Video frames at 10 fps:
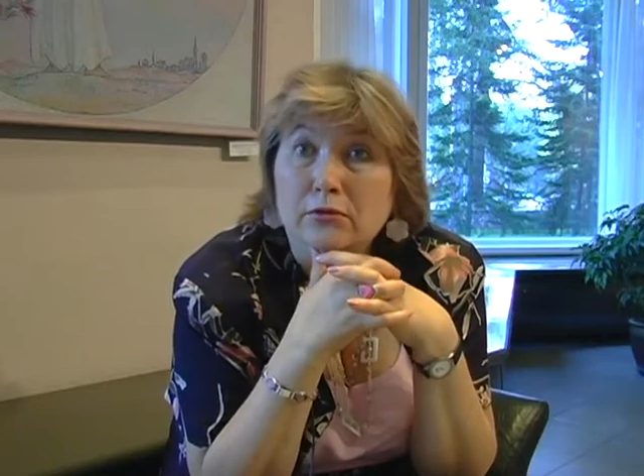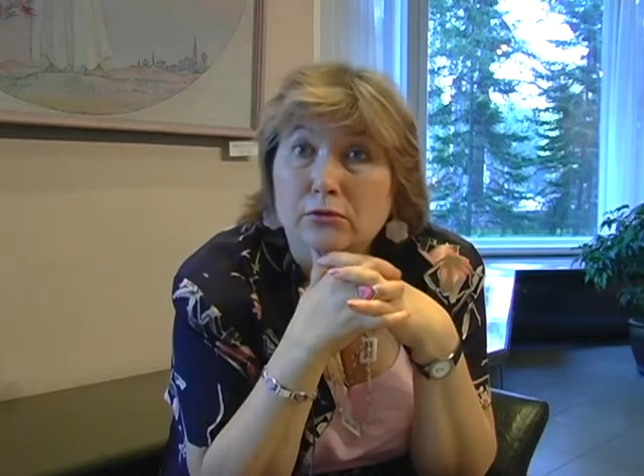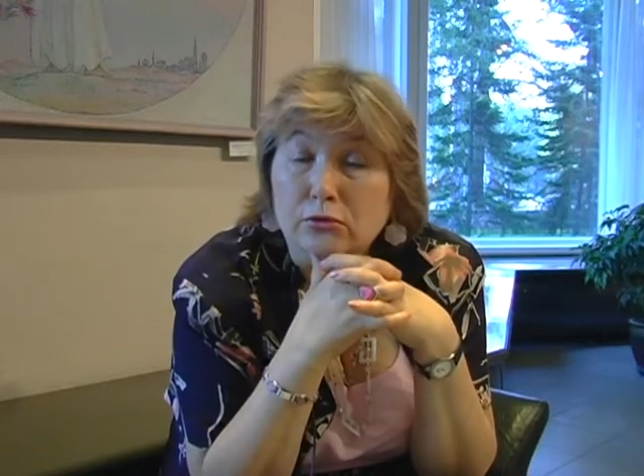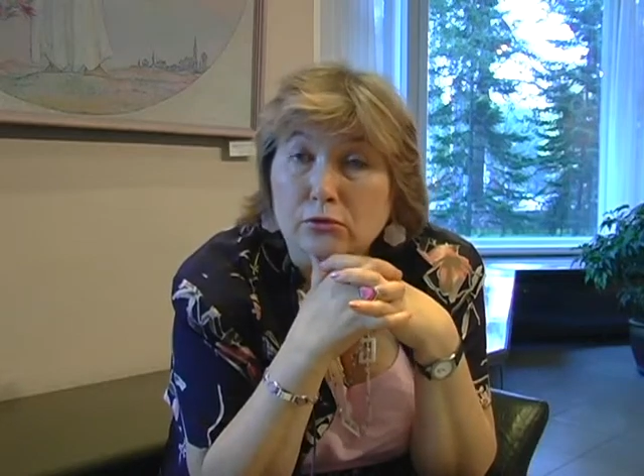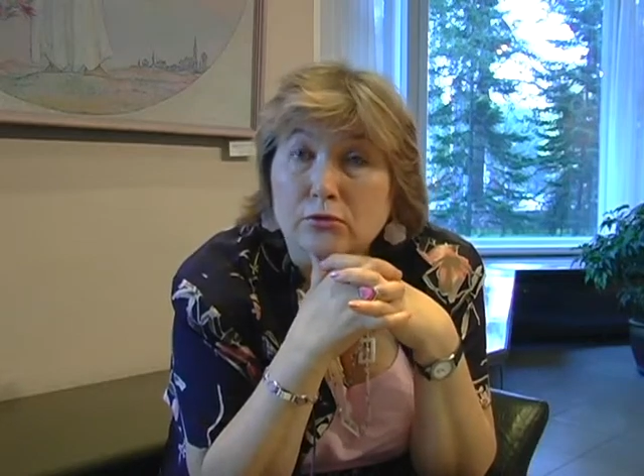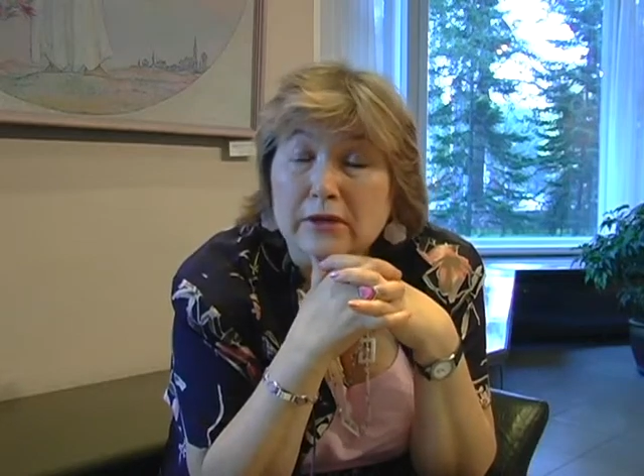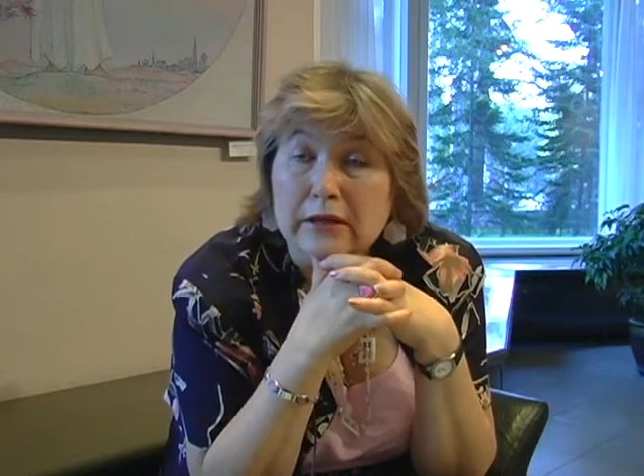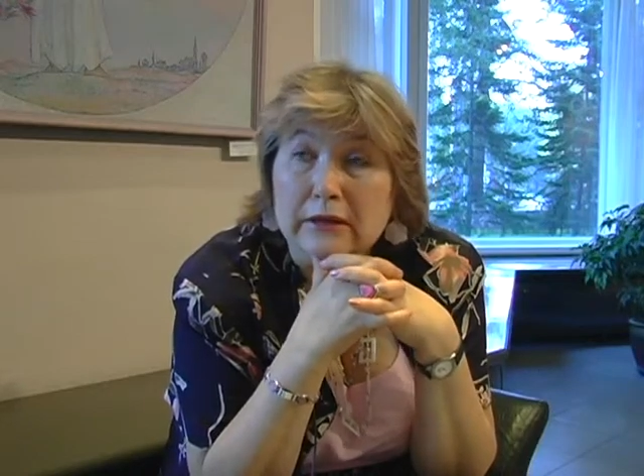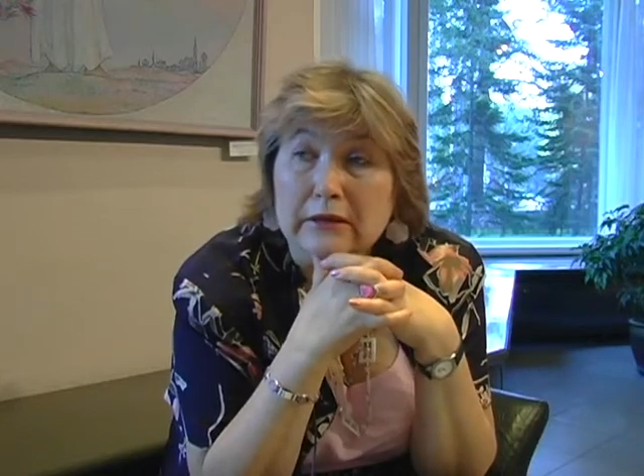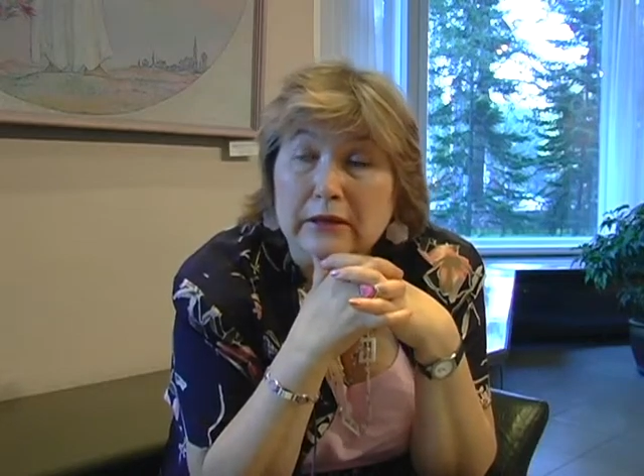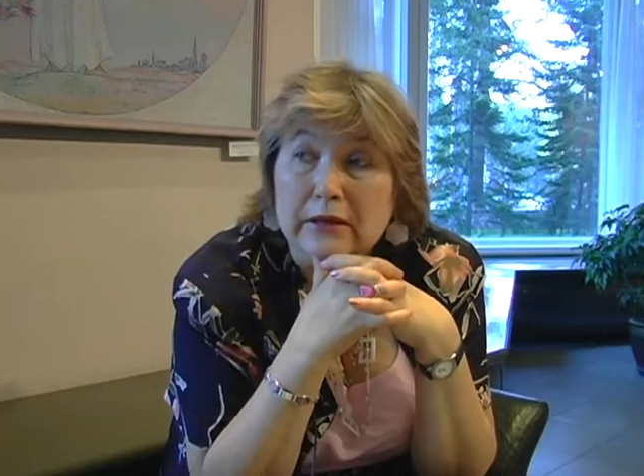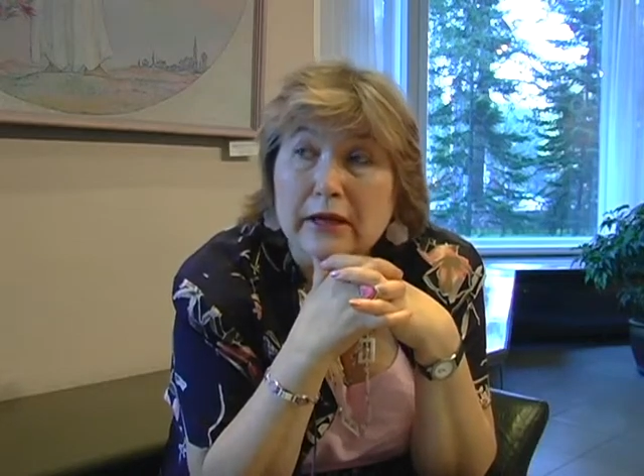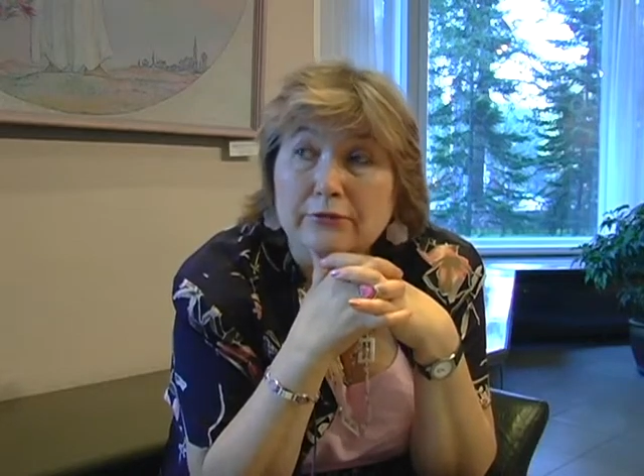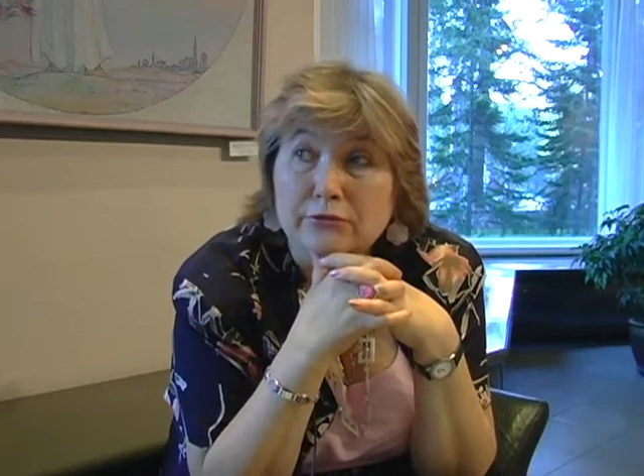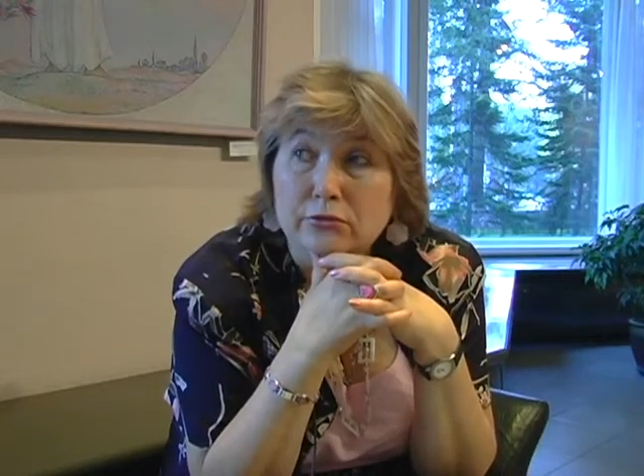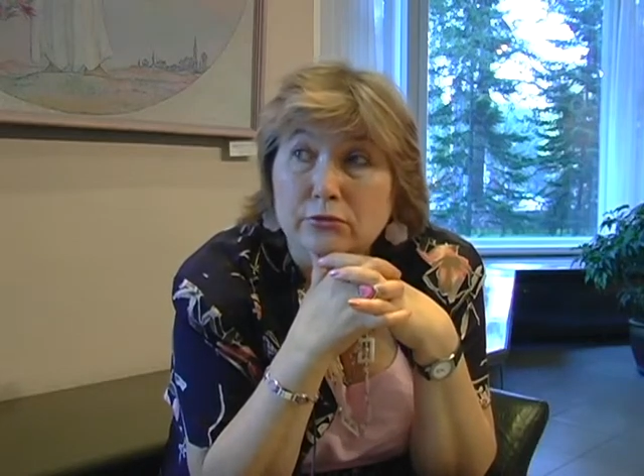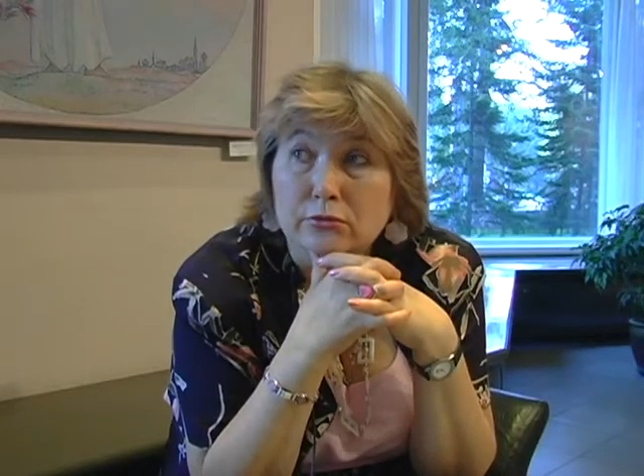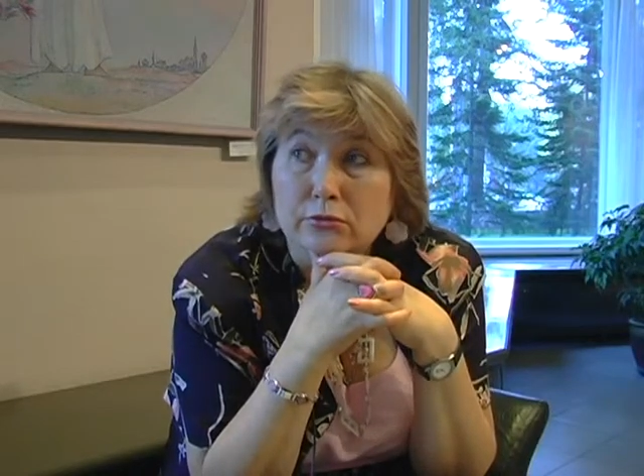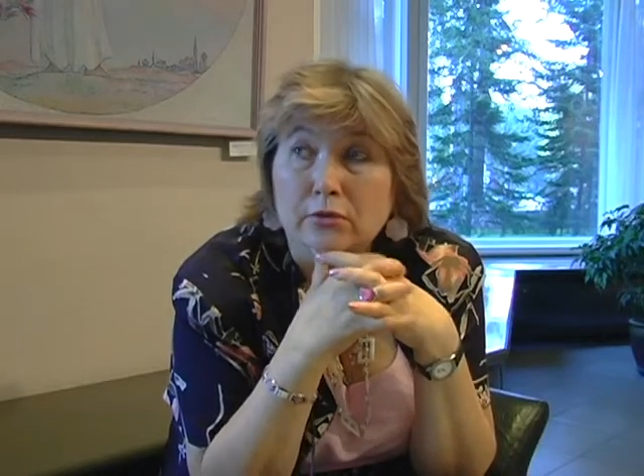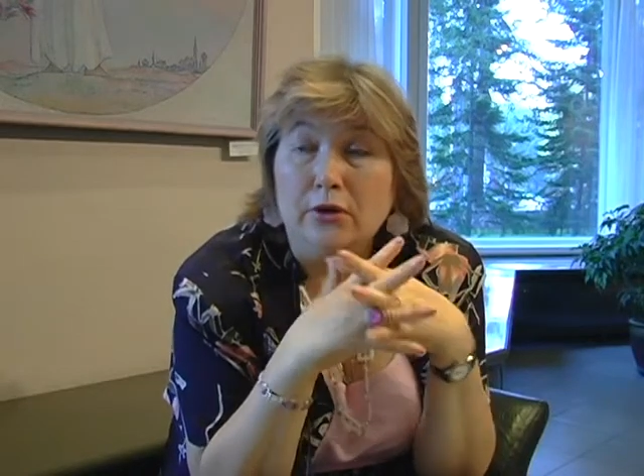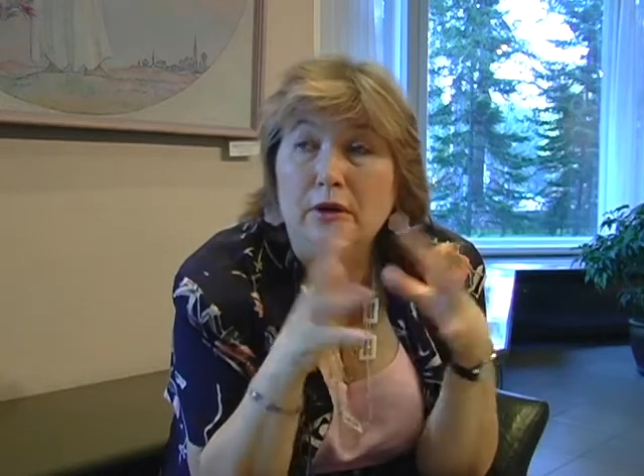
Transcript: to do. They have to